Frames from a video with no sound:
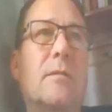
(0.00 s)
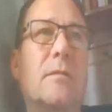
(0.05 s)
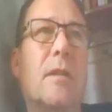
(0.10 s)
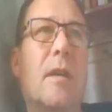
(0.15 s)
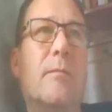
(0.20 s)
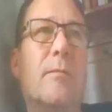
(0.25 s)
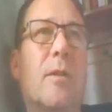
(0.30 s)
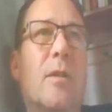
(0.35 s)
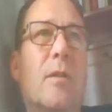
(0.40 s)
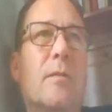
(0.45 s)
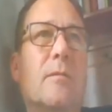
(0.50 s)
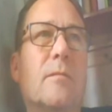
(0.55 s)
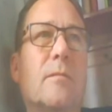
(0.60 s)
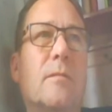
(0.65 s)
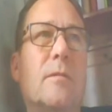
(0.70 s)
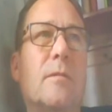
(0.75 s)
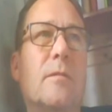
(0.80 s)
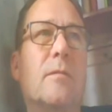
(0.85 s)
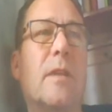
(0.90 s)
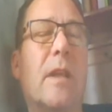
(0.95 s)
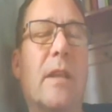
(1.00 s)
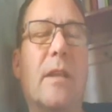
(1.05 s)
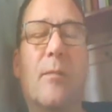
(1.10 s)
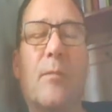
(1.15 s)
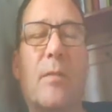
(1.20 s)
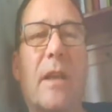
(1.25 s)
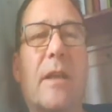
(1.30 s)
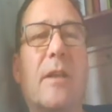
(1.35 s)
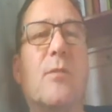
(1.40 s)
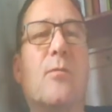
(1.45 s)
I'm not in a
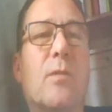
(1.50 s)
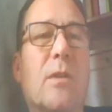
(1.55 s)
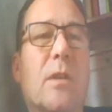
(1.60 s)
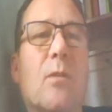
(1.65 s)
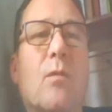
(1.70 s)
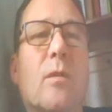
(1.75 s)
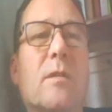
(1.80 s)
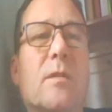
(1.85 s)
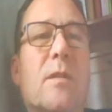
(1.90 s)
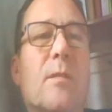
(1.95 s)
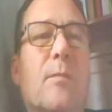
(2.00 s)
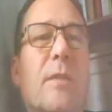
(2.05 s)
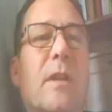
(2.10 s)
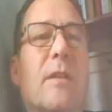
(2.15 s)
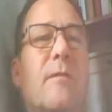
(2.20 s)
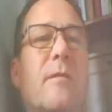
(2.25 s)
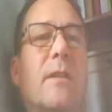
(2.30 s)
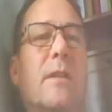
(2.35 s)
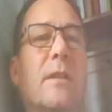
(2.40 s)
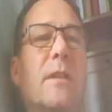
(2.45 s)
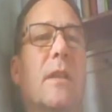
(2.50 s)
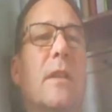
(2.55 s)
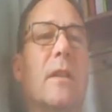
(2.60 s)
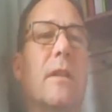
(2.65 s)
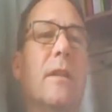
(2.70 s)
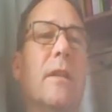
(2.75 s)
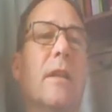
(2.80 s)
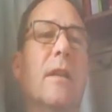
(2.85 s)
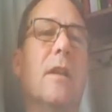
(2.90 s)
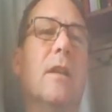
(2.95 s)
place where I want to be
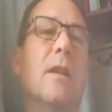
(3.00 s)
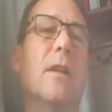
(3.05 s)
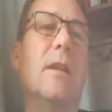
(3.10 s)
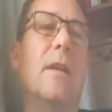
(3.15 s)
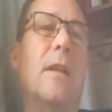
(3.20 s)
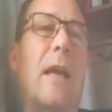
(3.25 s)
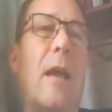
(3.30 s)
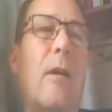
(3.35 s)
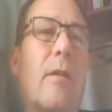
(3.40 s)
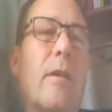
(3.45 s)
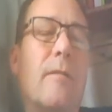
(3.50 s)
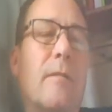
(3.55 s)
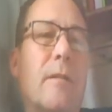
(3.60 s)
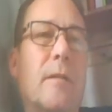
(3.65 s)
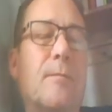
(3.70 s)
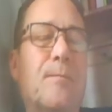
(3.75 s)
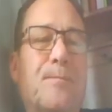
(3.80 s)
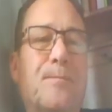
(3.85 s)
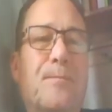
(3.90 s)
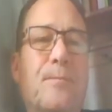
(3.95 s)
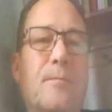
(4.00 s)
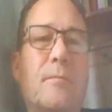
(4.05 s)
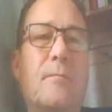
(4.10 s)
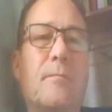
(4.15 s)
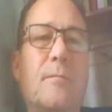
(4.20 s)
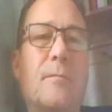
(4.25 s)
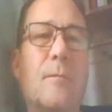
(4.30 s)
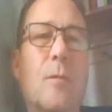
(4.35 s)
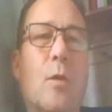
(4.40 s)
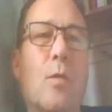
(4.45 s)
physically. However,
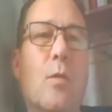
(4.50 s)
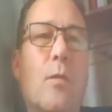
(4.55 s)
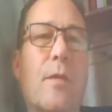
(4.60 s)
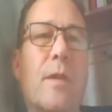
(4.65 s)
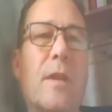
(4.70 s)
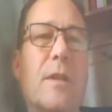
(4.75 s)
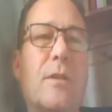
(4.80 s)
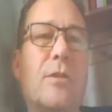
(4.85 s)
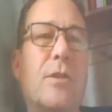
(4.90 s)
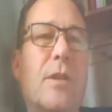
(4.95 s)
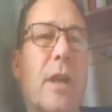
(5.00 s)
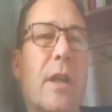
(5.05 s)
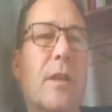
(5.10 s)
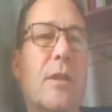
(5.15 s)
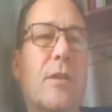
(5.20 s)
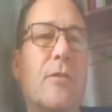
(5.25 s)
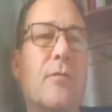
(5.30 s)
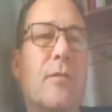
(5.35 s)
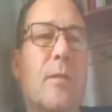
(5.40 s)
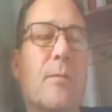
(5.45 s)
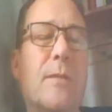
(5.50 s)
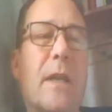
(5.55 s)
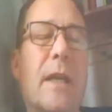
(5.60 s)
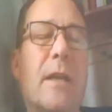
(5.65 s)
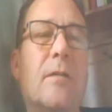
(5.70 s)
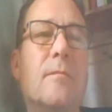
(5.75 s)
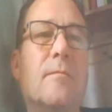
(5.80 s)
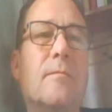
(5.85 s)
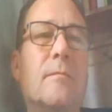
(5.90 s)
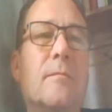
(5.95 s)
all things change from
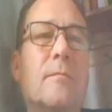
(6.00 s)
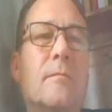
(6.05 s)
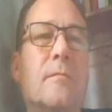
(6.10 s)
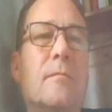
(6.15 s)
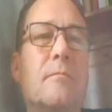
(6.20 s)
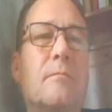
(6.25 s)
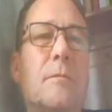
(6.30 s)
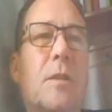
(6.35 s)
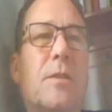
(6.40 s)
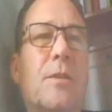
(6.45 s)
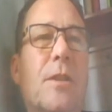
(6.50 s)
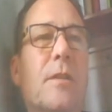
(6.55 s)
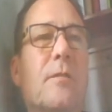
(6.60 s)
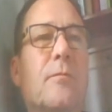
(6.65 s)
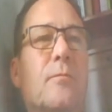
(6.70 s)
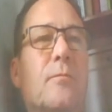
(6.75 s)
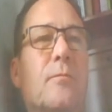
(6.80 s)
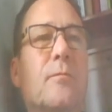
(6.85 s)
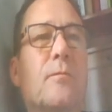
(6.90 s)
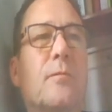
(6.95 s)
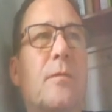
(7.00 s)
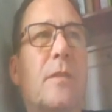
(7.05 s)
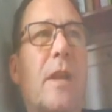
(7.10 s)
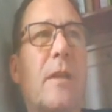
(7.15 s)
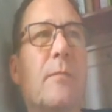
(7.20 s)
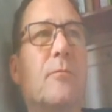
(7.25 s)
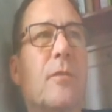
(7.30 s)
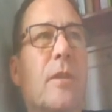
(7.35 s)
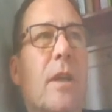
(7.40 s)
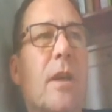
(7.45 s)
now. My gym
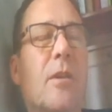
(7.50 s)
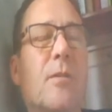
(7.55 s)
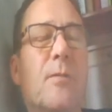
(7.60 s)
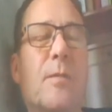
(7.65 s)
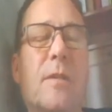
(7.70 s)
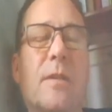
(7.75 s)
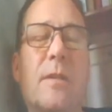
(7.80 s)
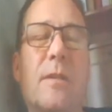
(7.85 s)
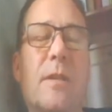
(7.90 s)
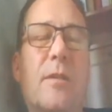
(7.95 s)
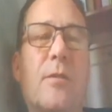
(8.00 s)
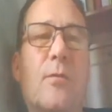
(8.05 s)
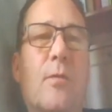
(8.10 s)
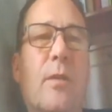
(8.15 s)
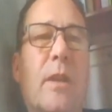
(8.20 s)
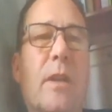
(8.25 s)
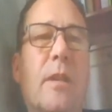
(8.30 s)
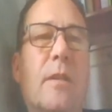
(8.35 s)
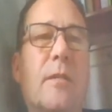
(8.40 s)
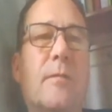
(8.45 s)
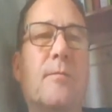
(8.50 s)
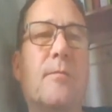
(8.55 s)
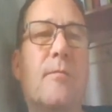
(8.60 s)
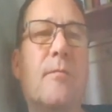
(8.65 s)
reopens this week.